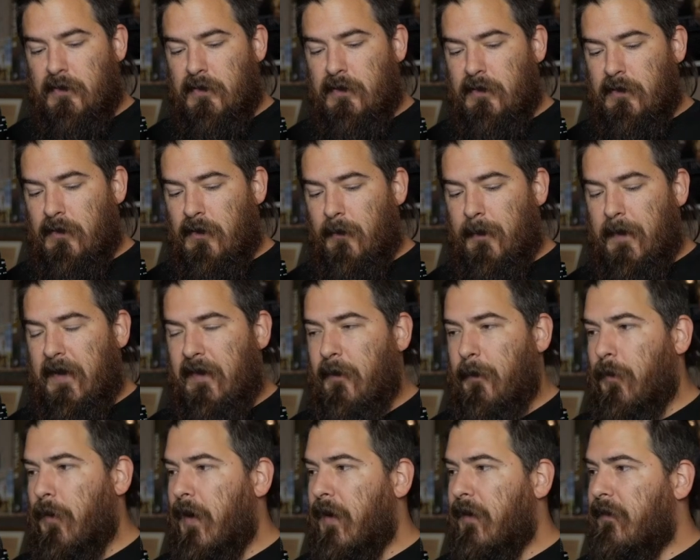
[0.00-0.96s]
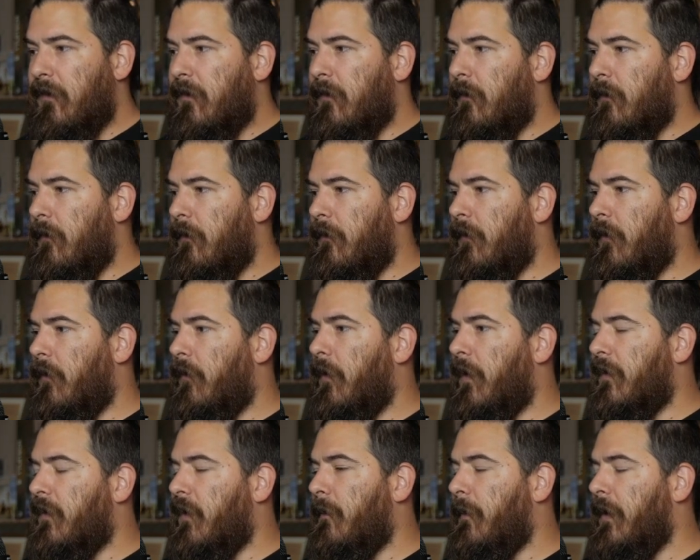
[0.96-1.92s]
our pay the price. So
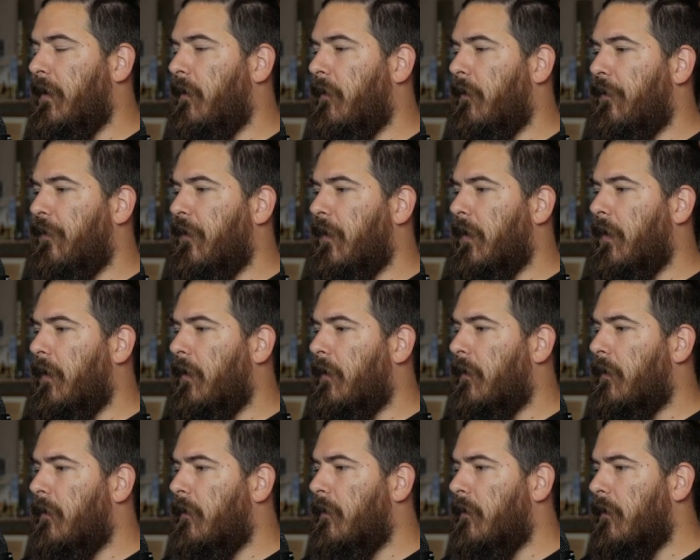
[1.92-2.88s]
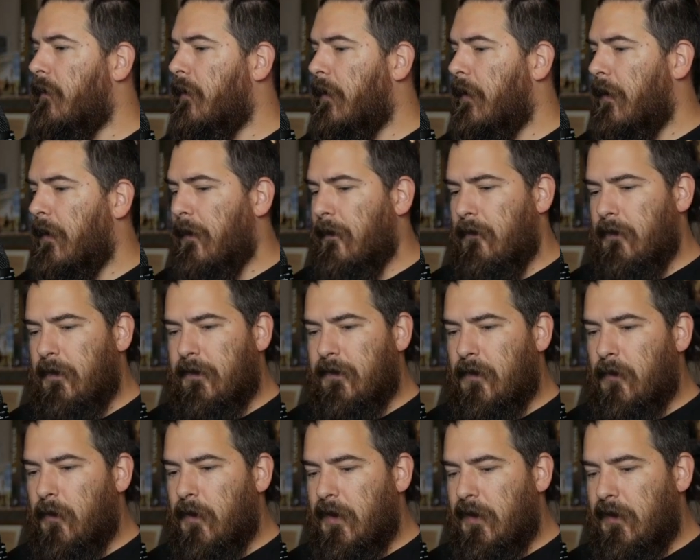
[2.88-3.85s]
I got my little thing here. Let's
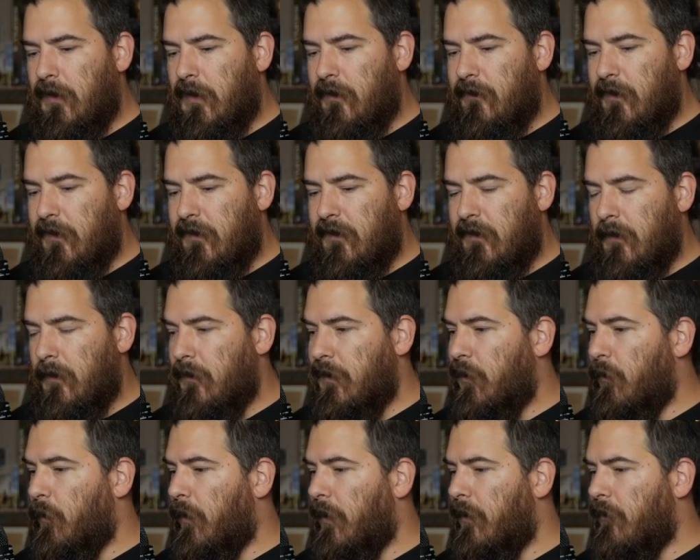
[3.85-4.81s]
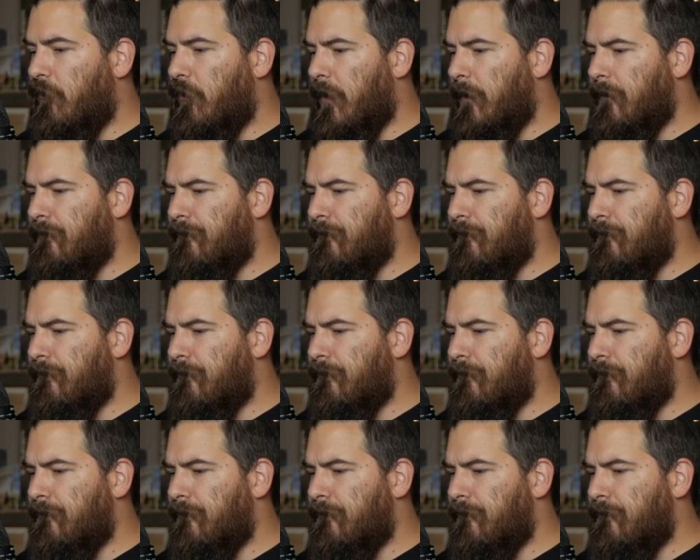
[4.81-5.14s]
go ahead and give us a D100,